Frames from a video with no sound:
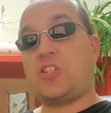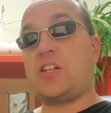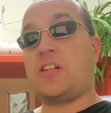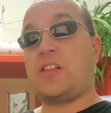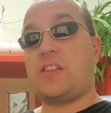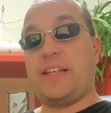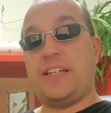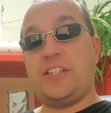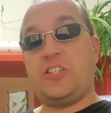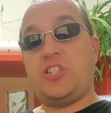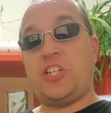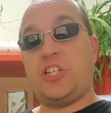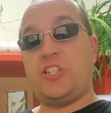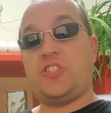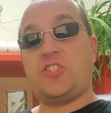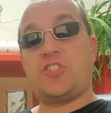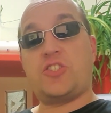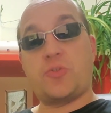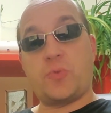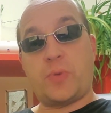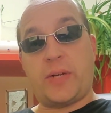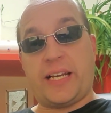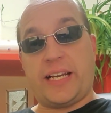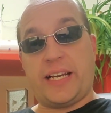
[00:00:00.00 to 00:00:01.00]
The light changes
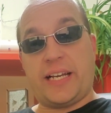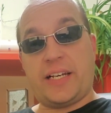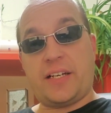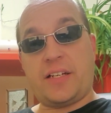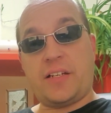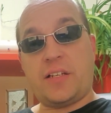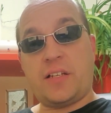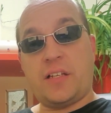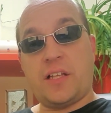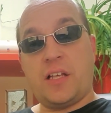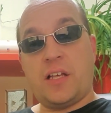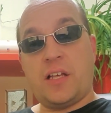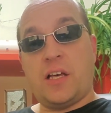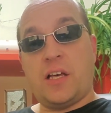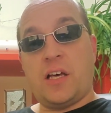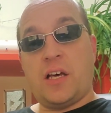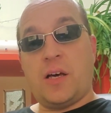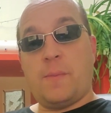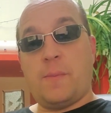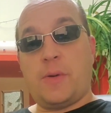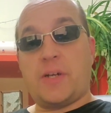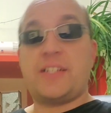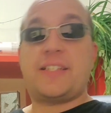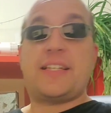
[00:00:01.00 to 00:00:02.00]
green,
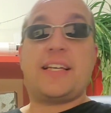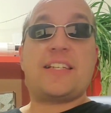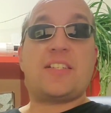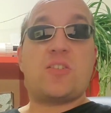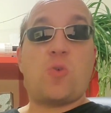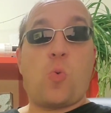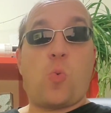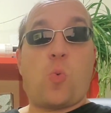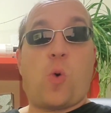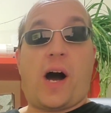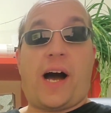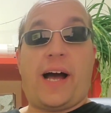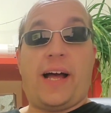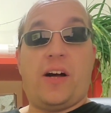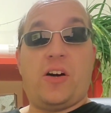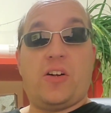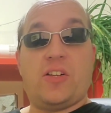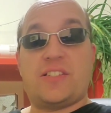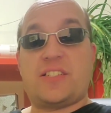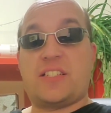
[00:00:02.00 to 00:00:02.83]
but it takes a while.